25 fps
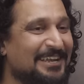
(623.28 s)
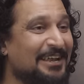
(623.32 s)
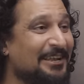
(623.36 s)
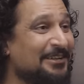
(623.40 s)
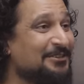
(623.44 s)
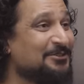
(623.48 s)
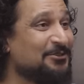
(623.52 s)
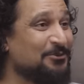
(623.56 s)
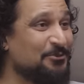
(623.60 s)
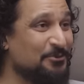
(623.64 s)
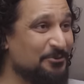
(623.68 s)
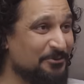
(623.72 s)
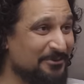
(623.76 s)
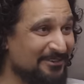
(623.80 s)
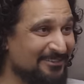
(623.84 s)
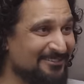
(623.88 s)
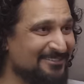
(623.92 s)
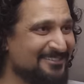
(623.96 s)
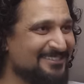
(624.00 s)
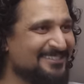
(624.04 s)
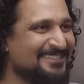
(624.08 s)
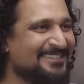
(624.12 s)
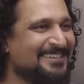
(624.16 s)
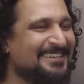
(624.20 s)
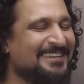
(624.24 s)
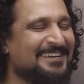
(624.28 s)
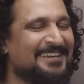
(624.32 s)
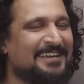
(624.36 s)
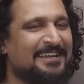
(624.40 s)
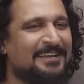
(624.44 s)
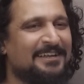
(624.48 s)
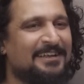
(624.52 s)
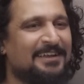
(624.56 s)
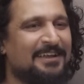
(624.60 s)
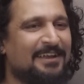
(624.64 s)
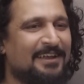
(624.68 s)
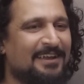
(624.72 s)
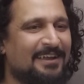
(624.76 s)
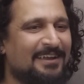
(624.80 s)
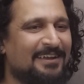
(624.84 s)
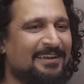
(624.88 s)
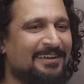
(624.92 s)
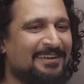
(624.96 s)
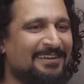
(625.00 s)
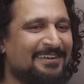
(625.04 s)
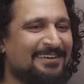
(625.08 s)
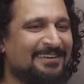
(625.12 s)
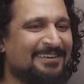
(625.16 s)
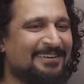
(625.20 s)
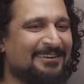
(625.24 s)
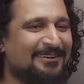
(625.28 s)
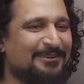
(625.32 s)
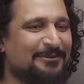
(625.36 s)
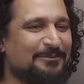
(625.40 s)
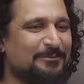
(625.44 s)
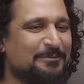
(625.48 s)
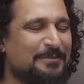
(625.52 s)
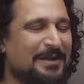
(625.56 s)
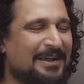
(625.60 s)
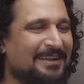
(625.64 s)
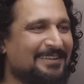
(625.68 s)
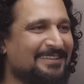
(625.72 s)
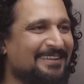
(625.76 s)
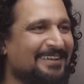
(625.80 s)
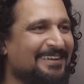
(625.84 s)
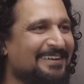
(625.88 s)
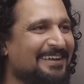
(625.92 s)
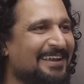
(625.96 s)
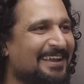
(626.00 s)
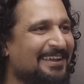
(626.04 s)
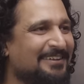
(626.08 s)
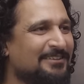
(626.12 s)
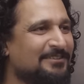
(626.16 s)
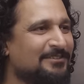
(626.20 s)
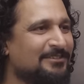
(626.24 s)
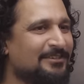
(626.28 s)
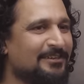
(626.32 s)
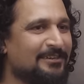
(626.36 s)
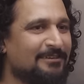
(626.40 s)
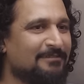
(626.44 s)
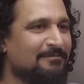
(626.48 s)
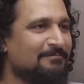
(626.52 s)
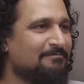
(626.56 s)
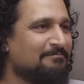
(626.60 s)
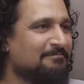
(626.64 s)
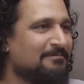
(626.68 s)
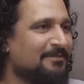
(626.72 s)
and scooters and back then and said,